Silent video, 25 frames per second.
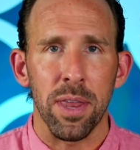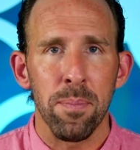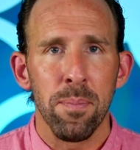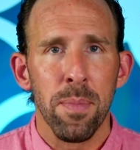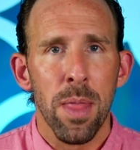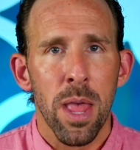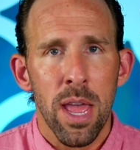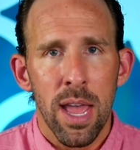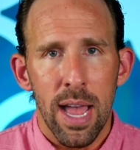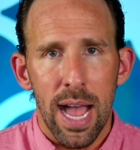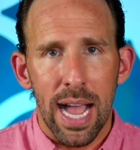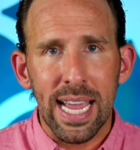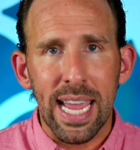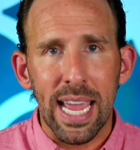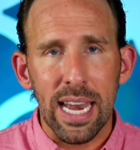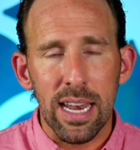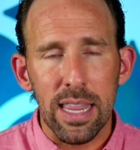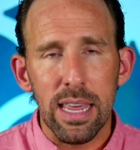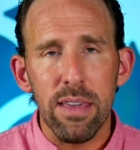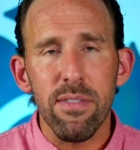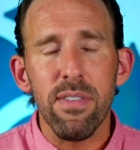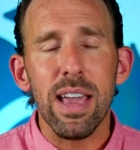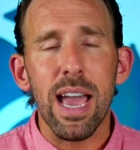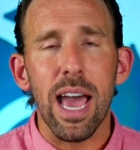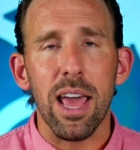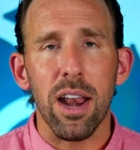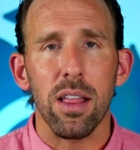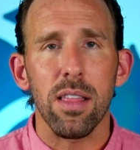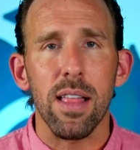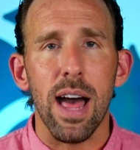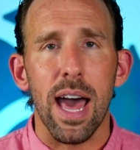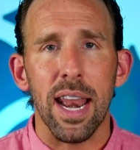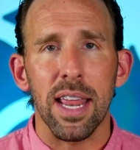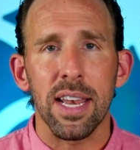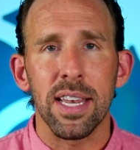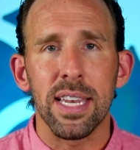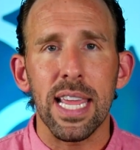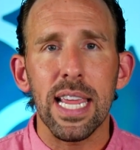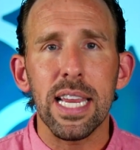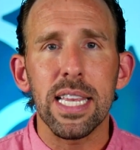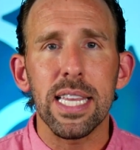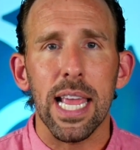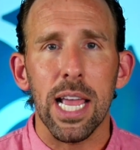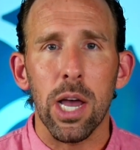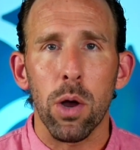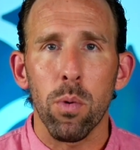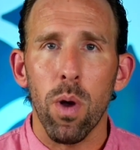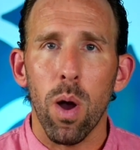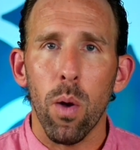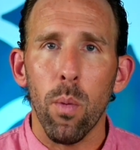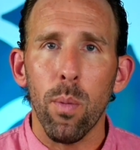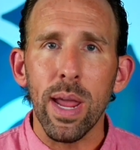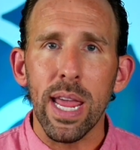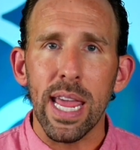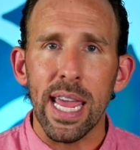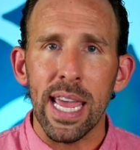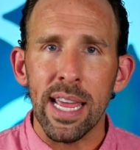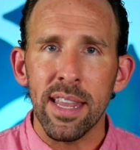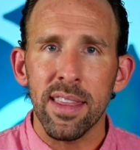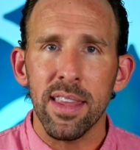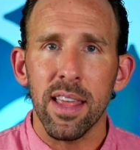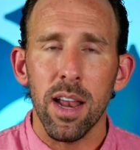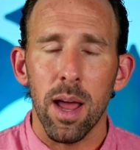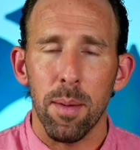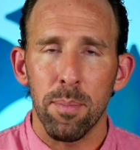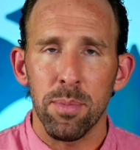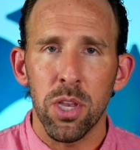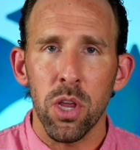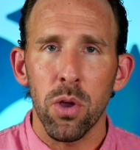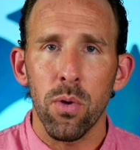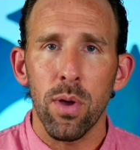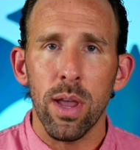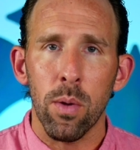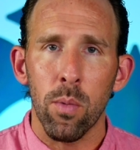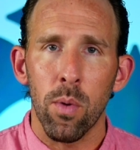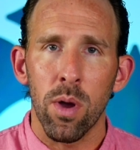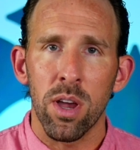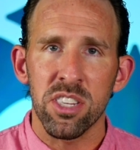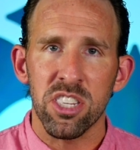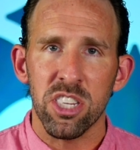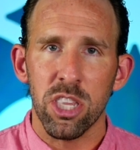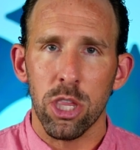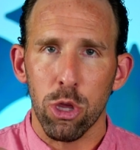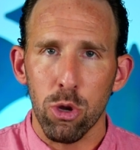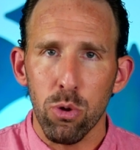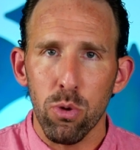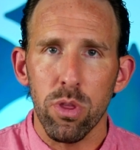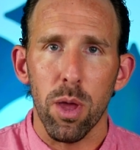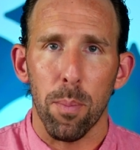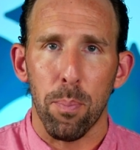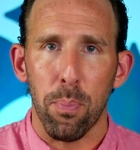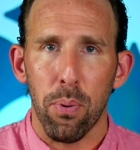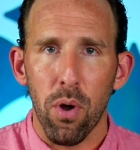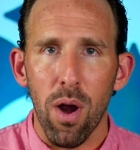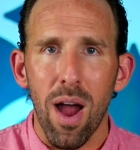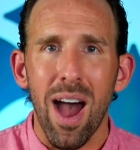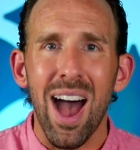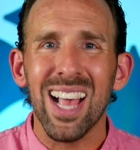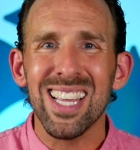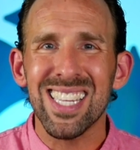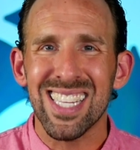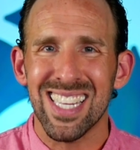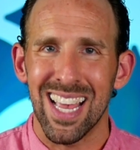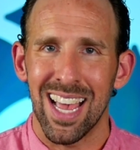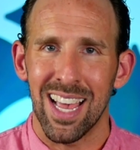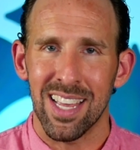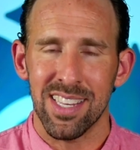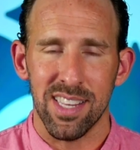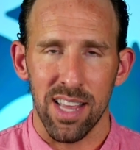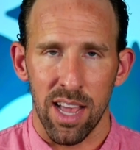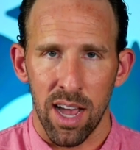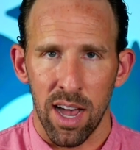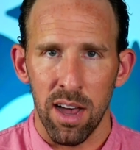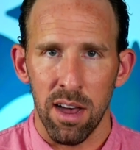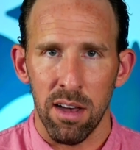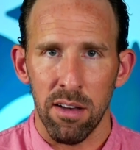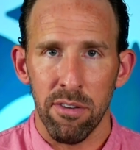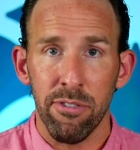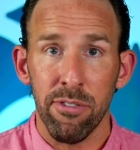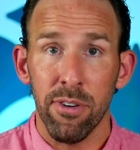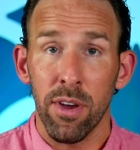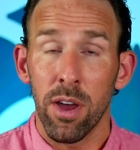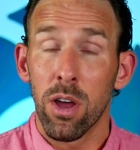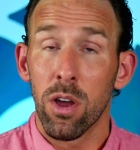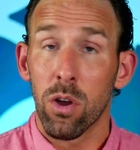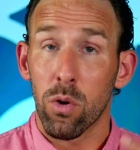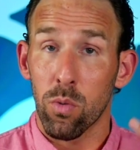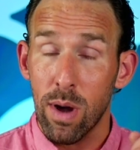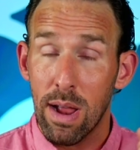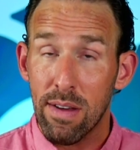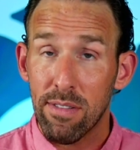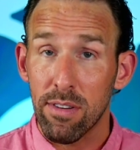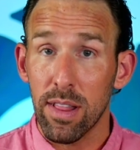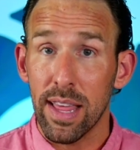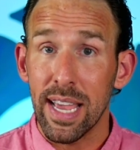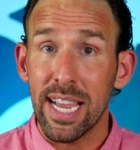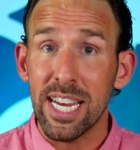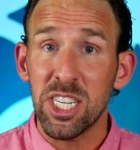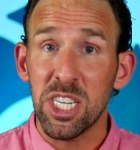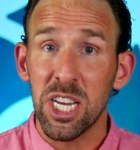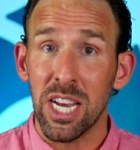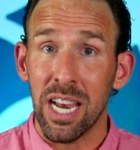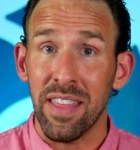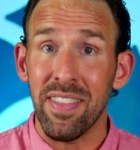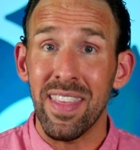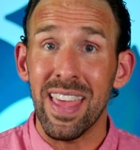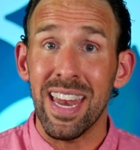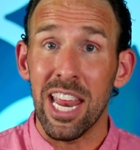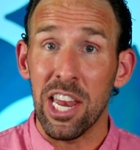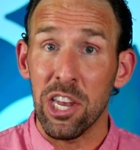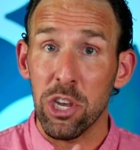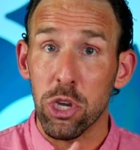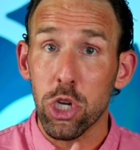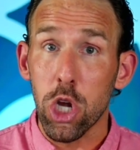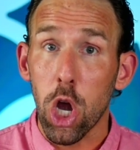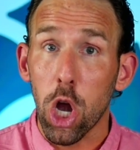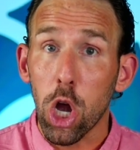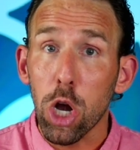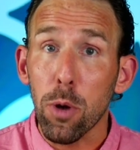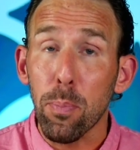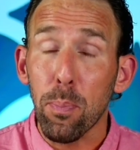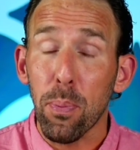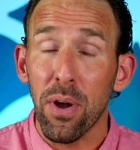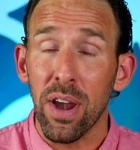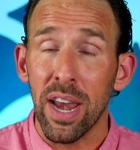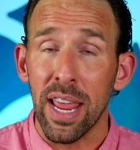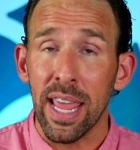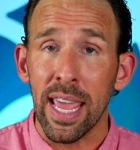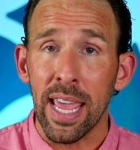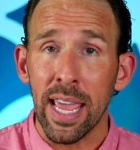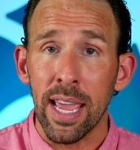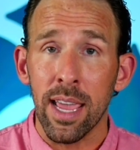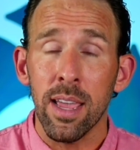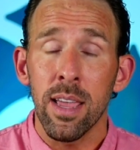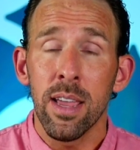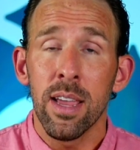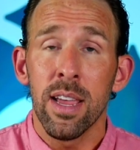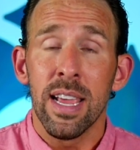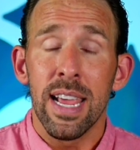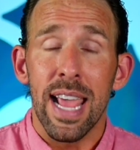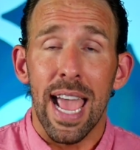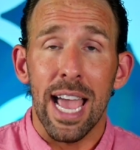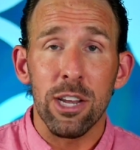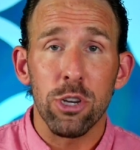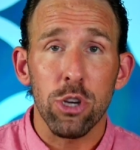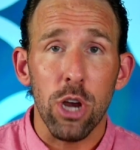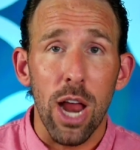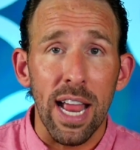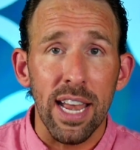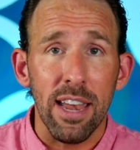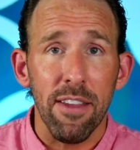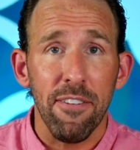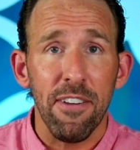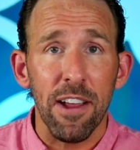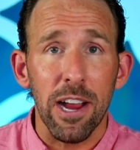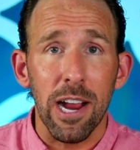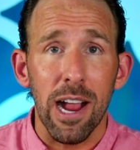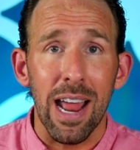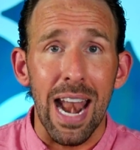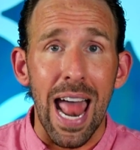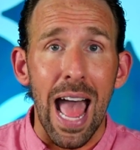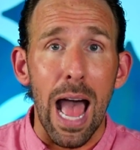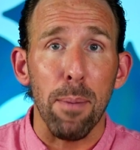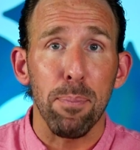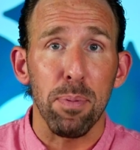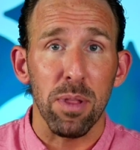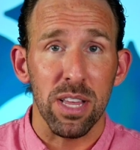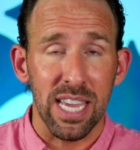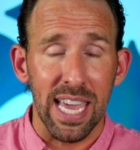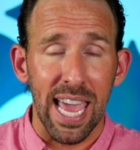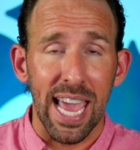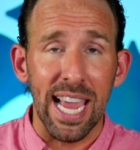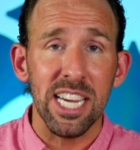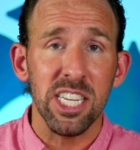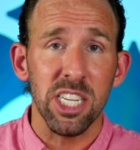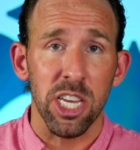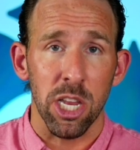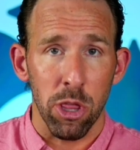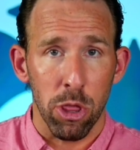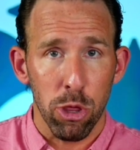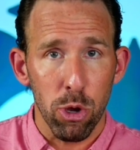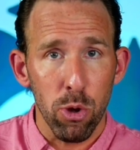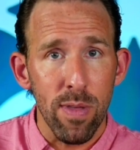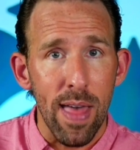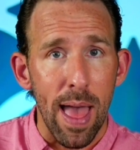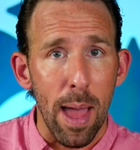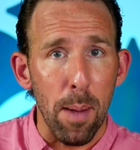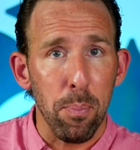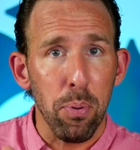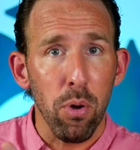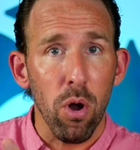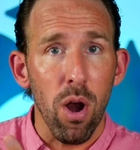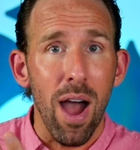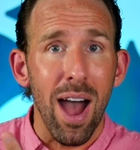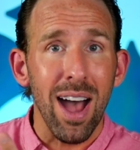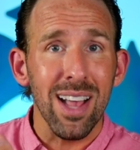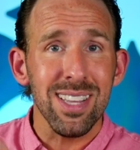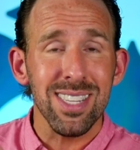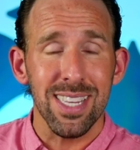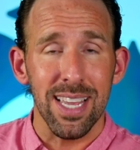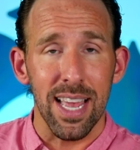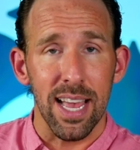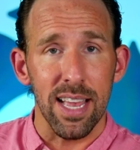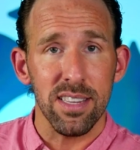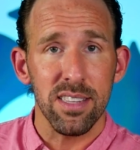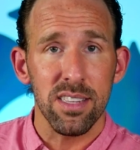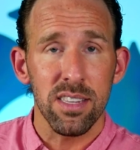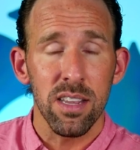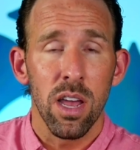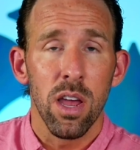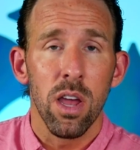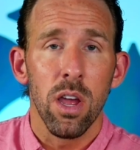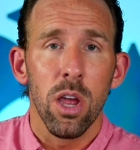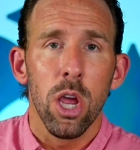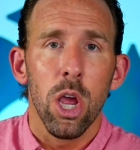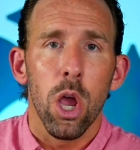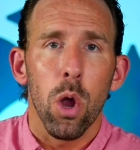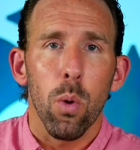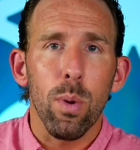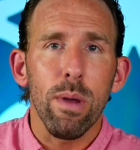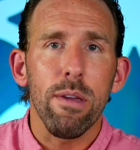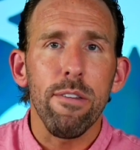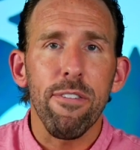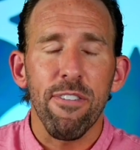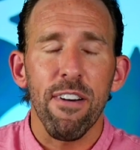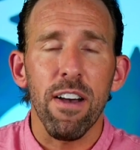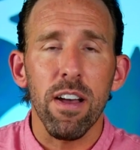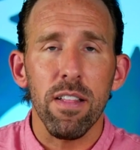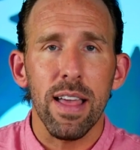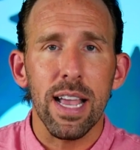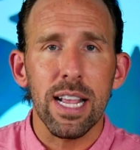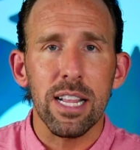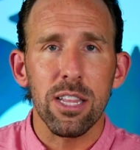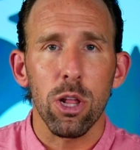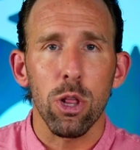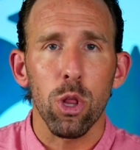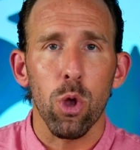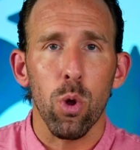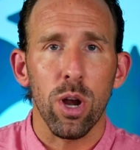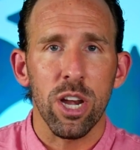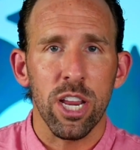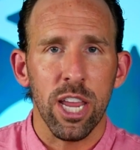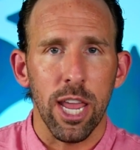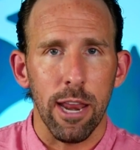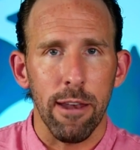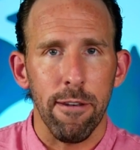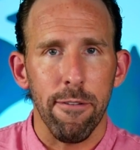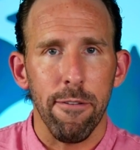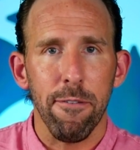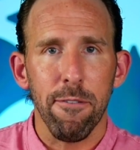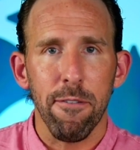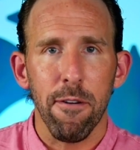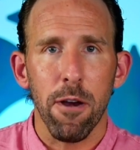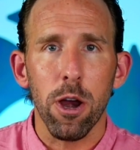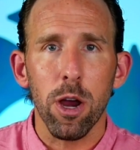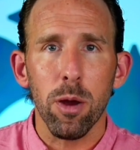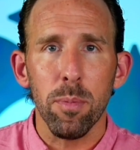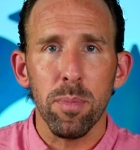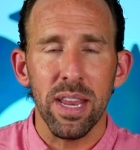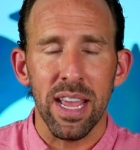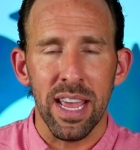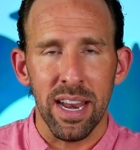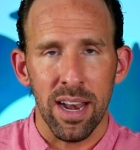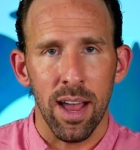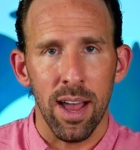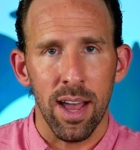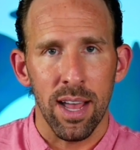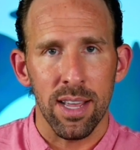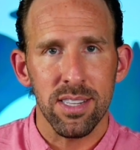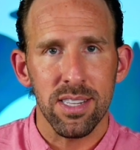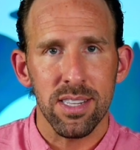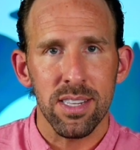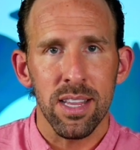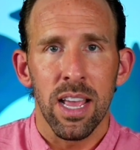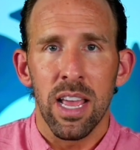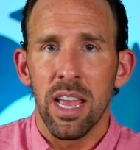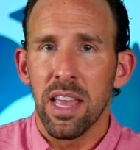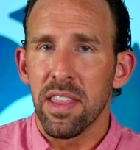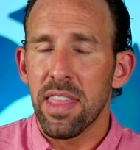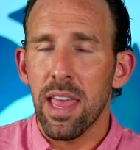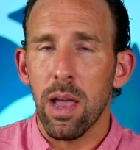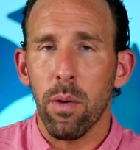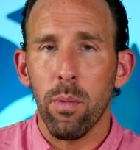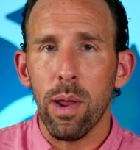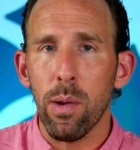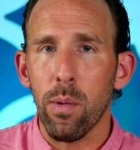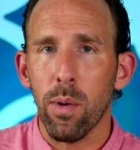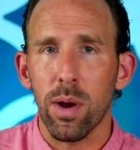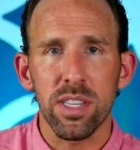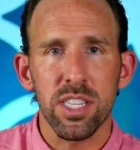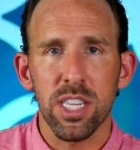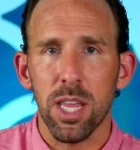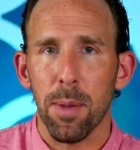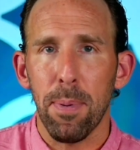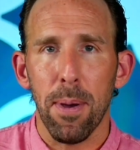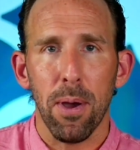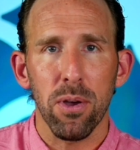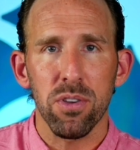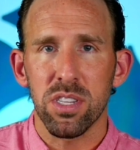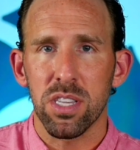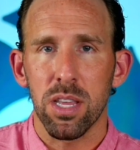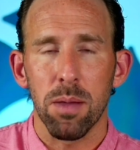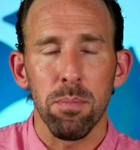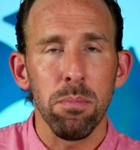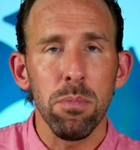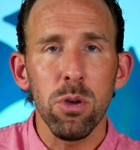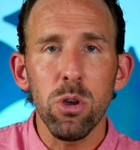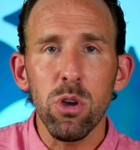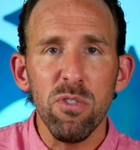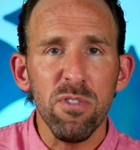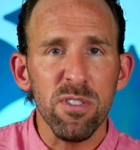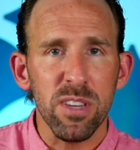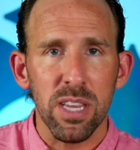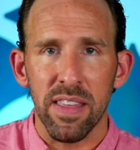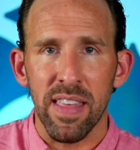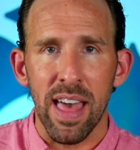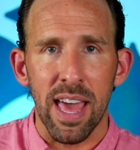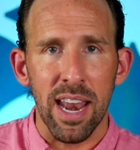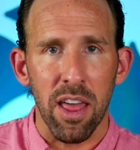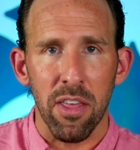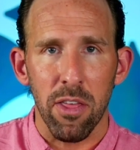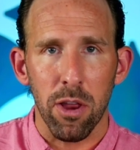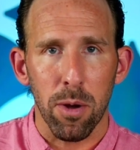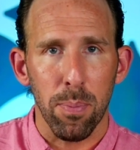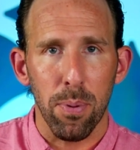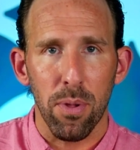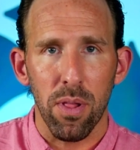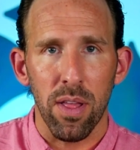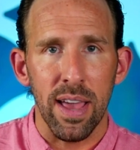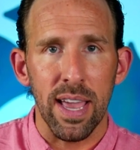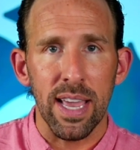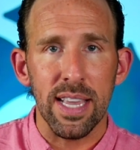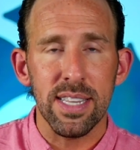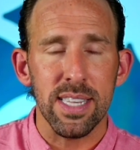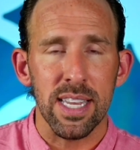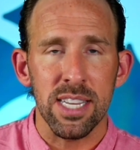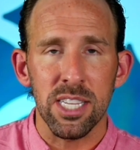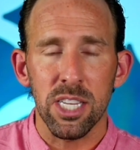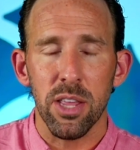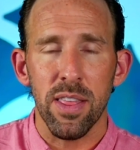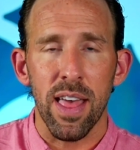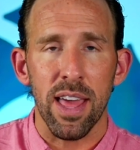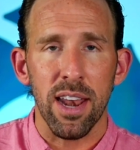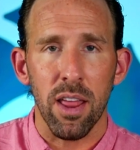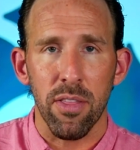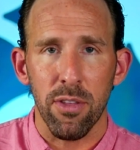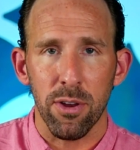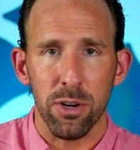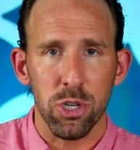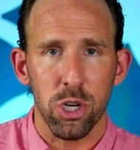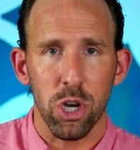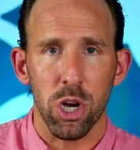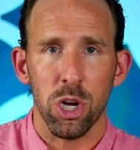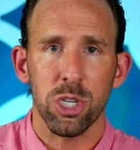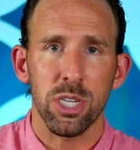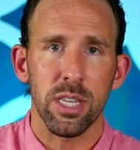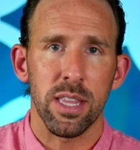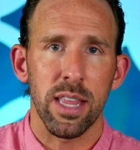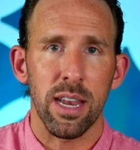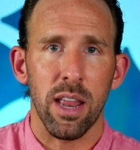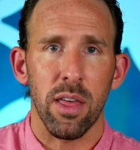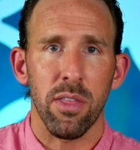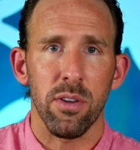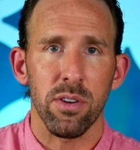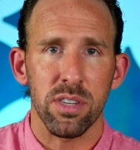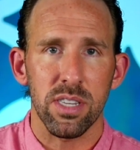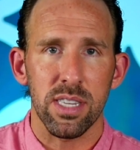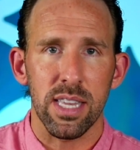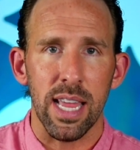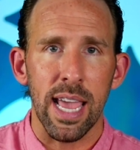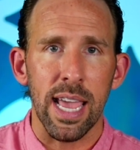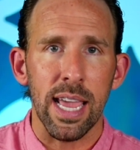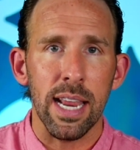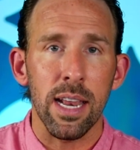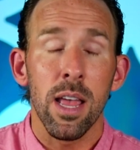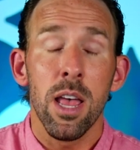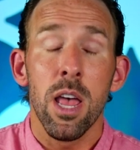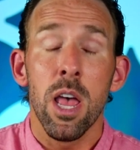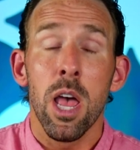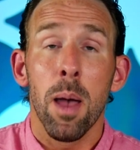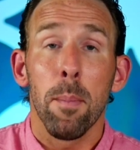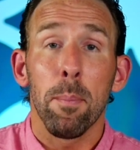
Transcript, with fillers: And again, leaving out a lot of detail, what we ended up doing was through the process of revelation and then interpreting and trying to figure out application through that process we felt like the Lord confirmed in us that we weren't supposed to move to that other place and to that other church in that other state,